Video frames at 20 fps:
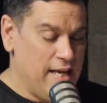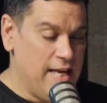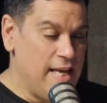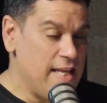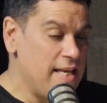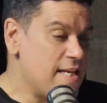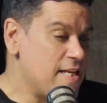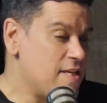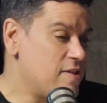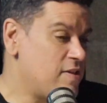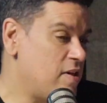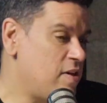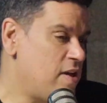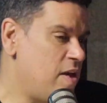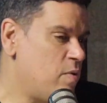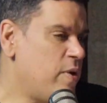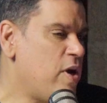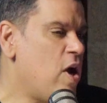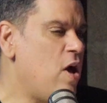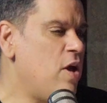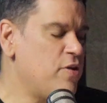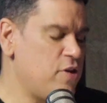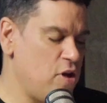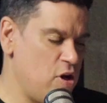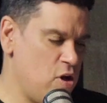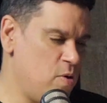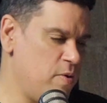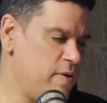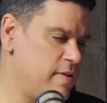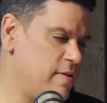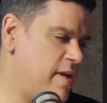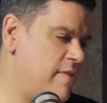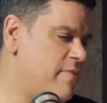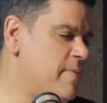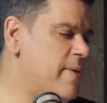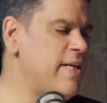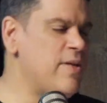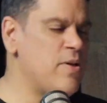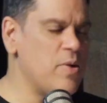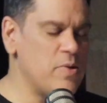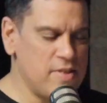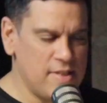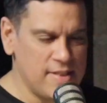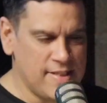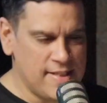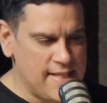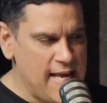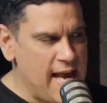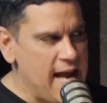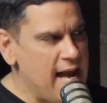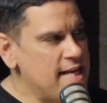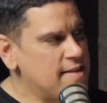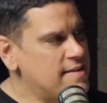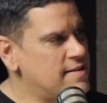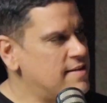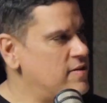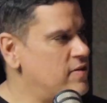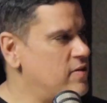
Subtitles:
It is. And we all know, and everybody knows the stats.